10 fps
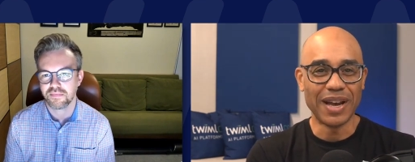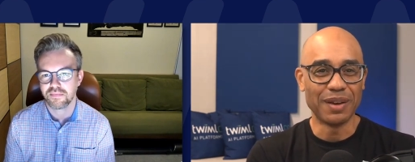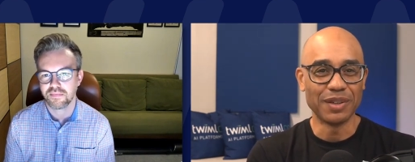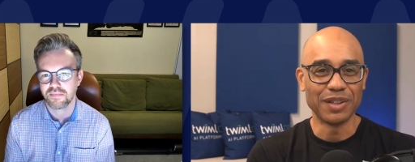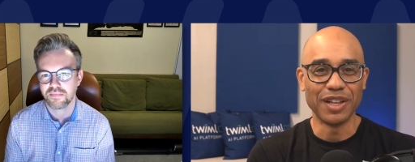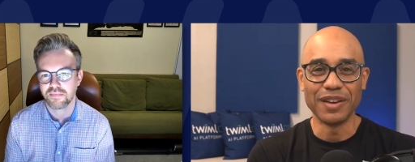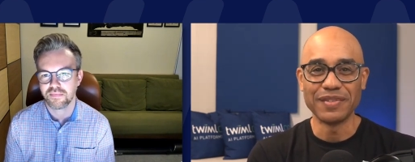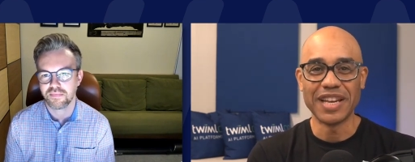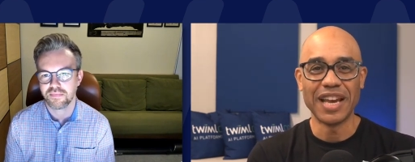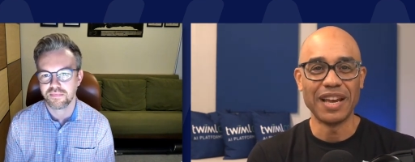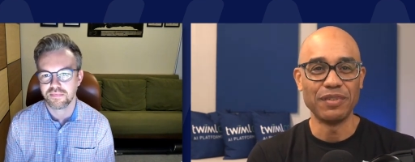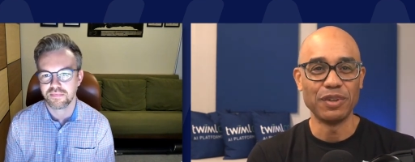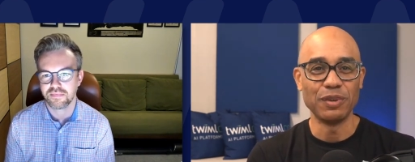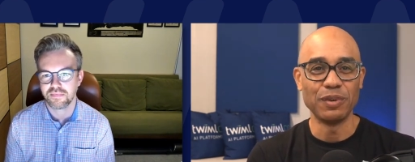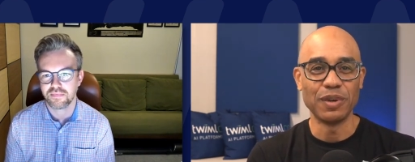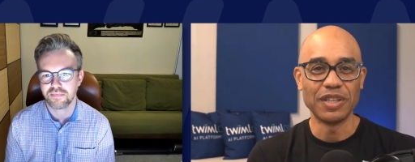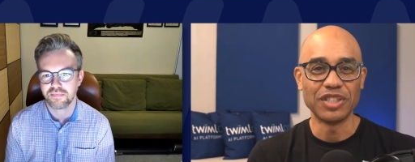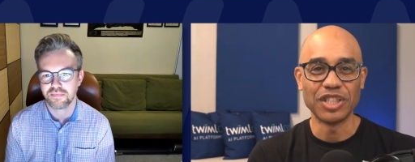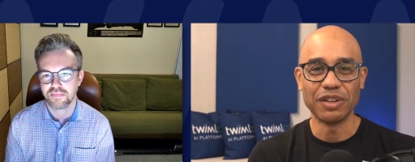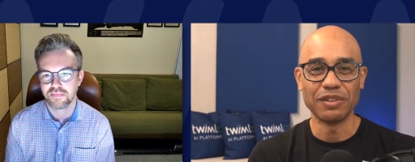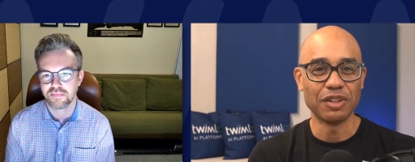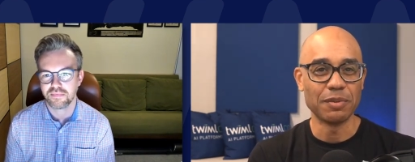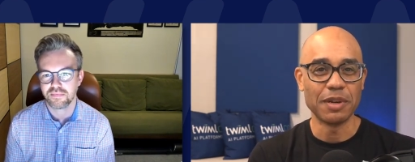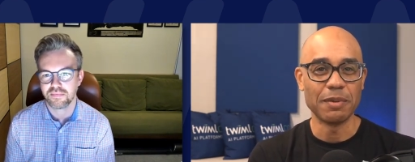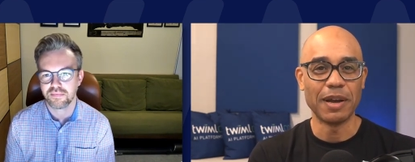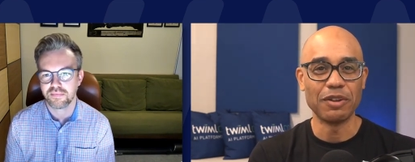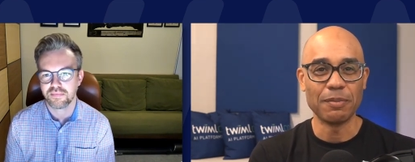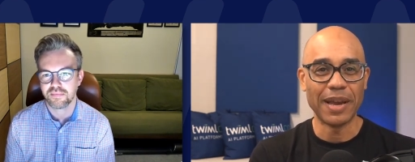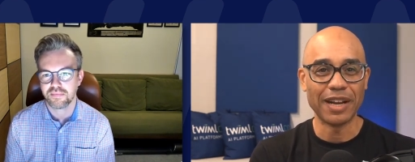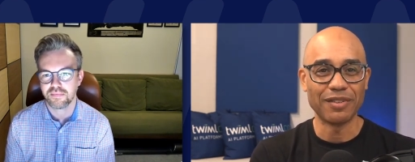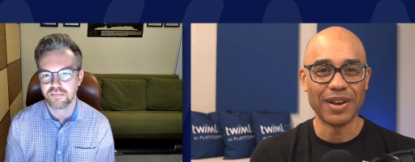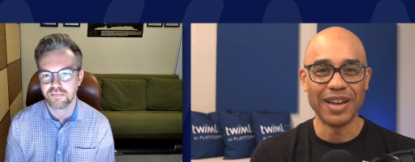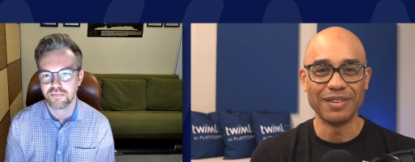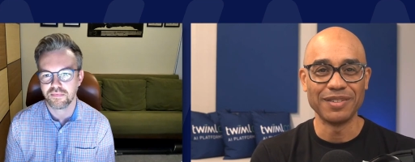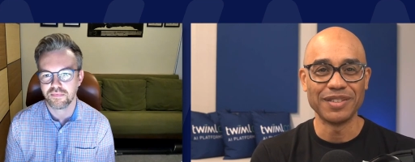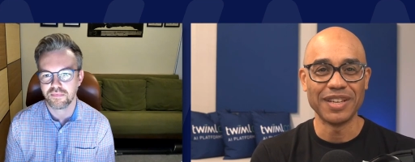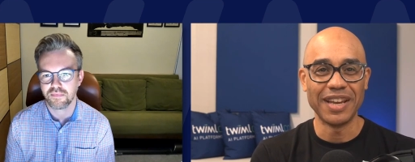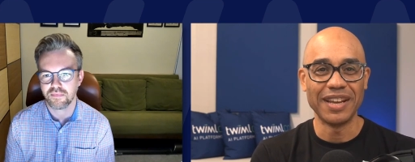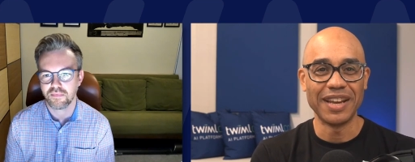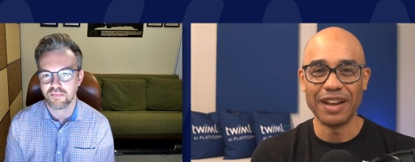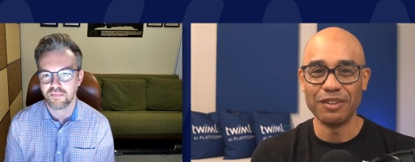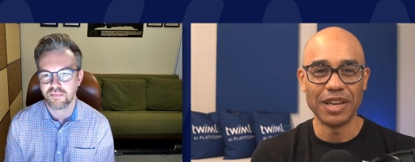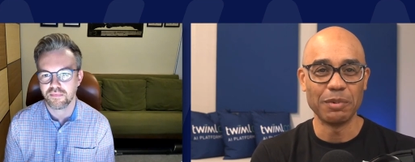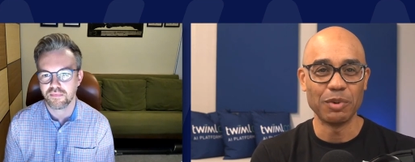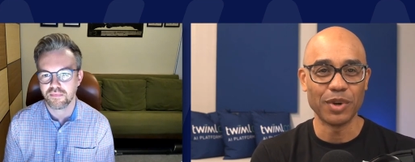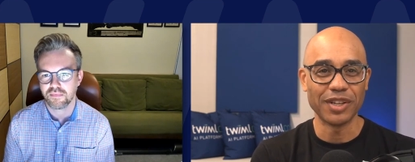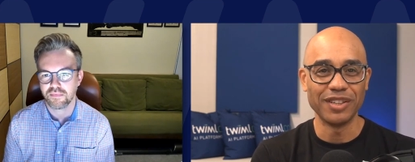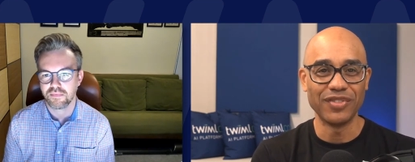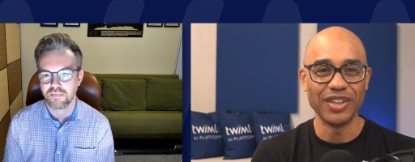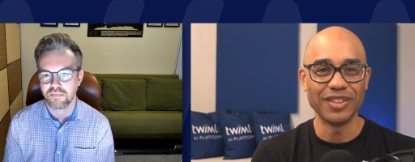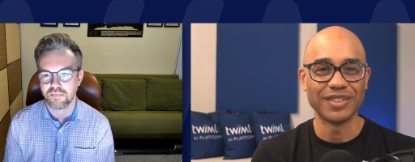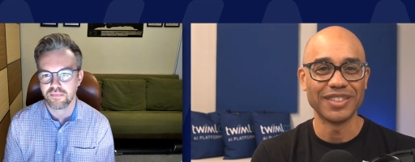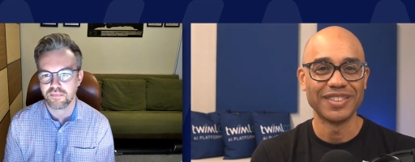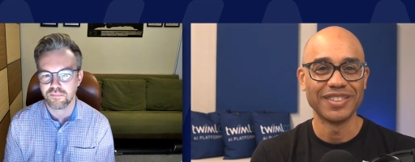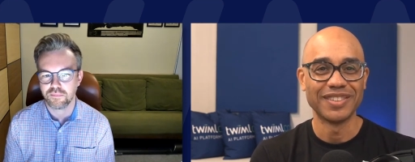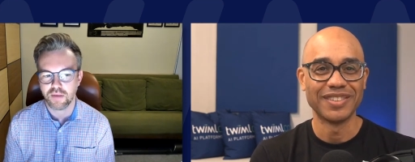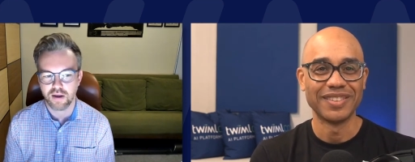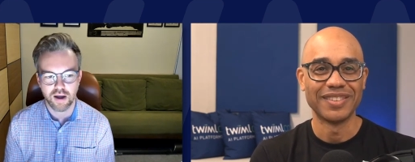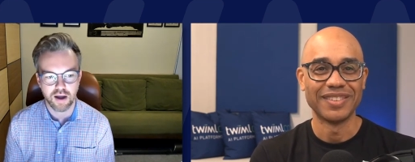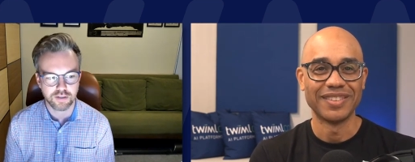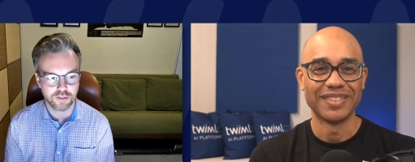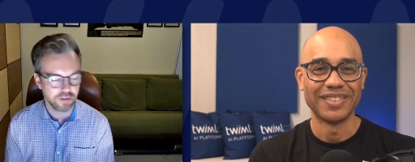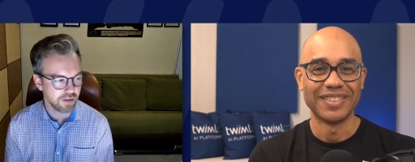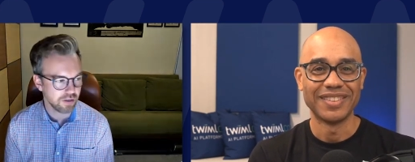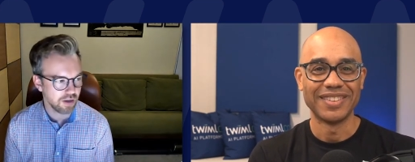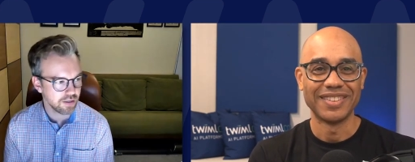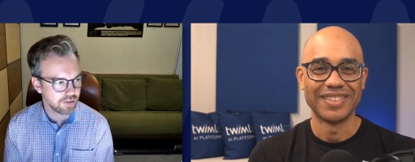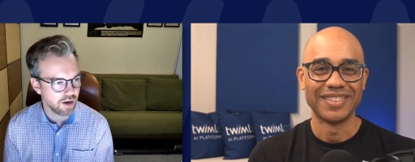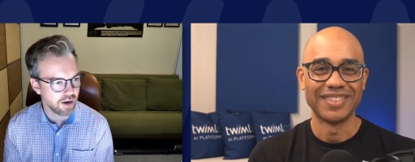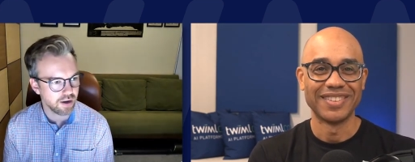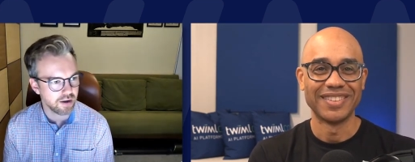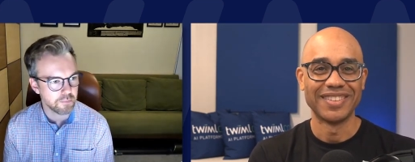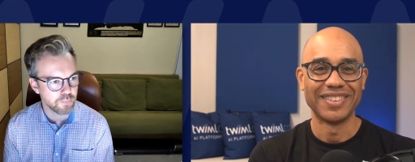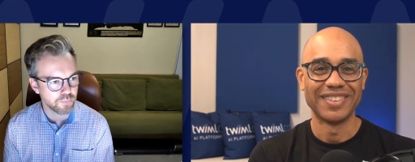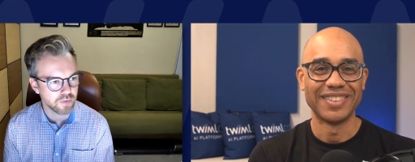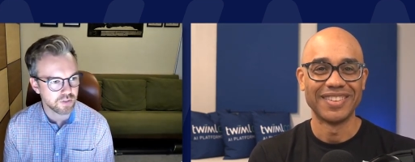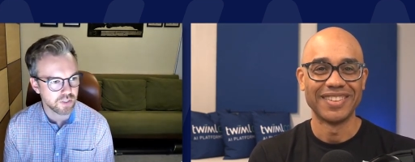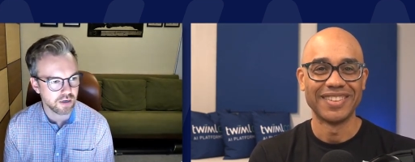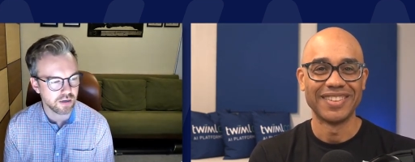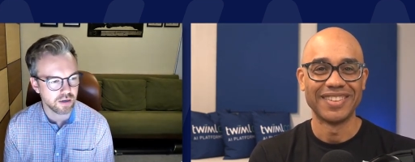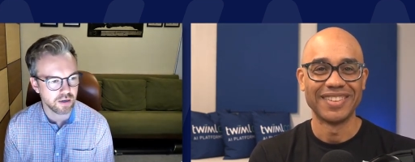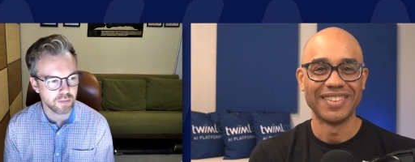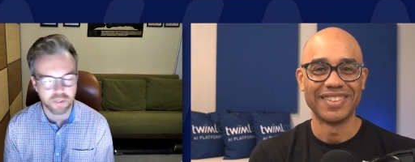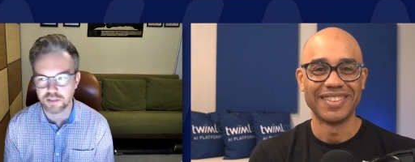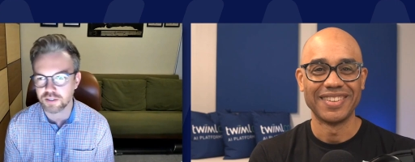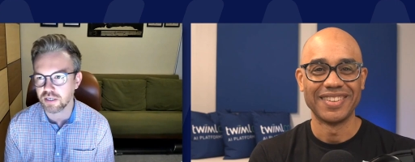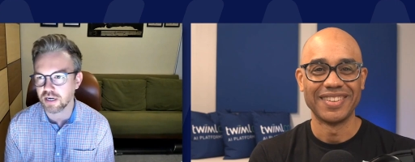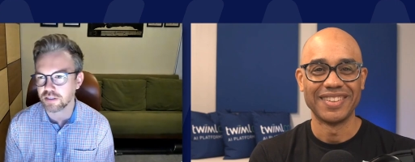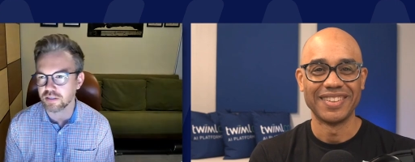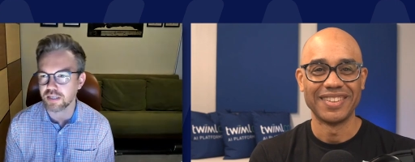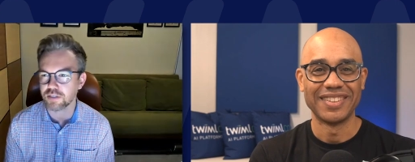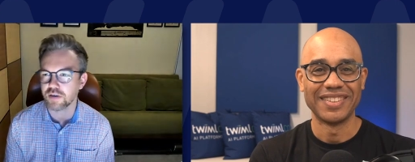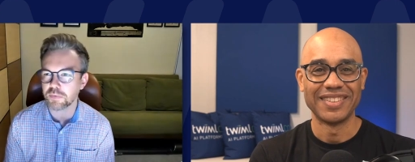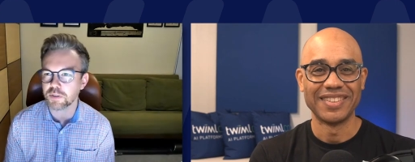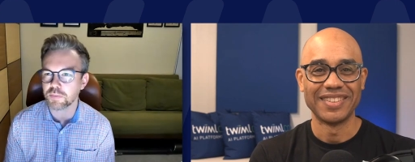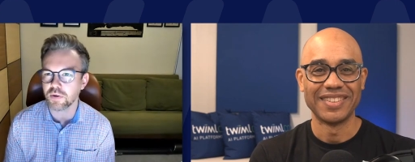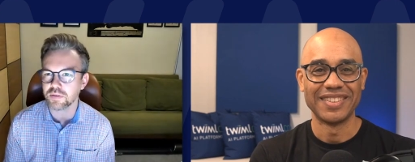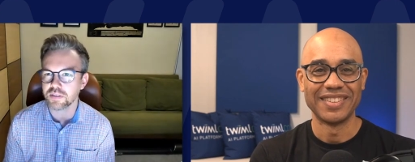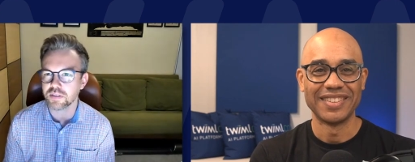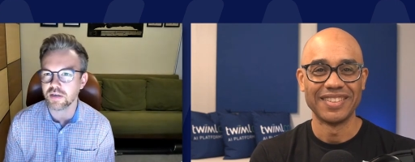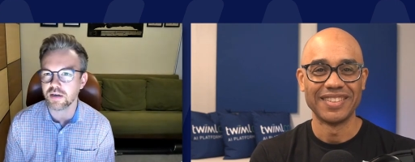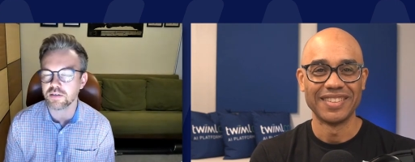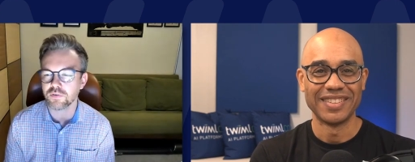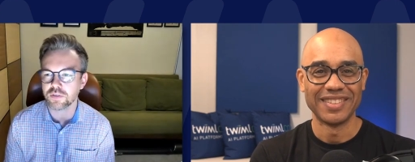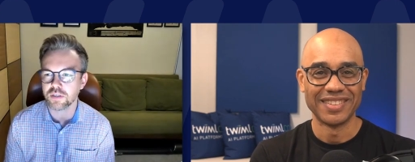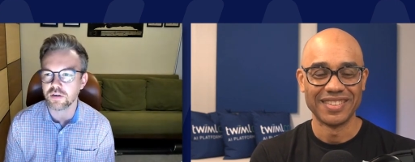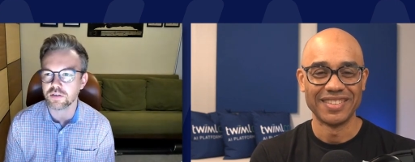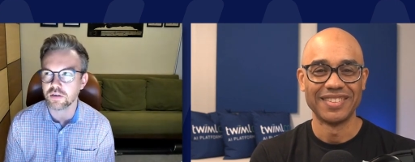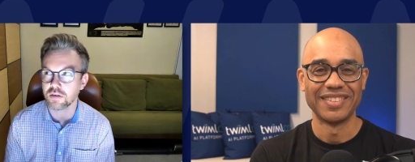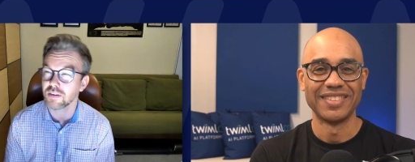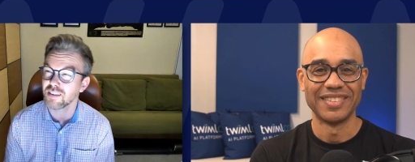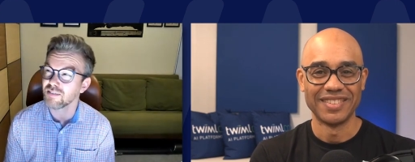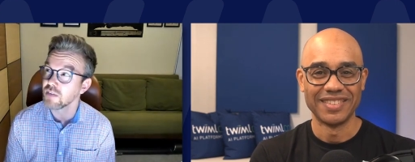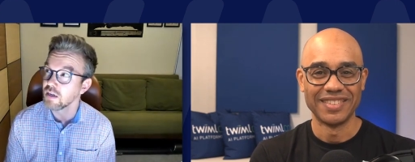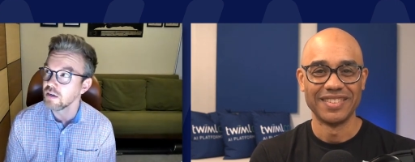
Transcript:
Speaker 1: I would love to have you share a little bit about your background and how you came to work in the field.
Speaker 2: Uh, sure. Yeah. So I um, started a PhD actually in natural language processing at University College London in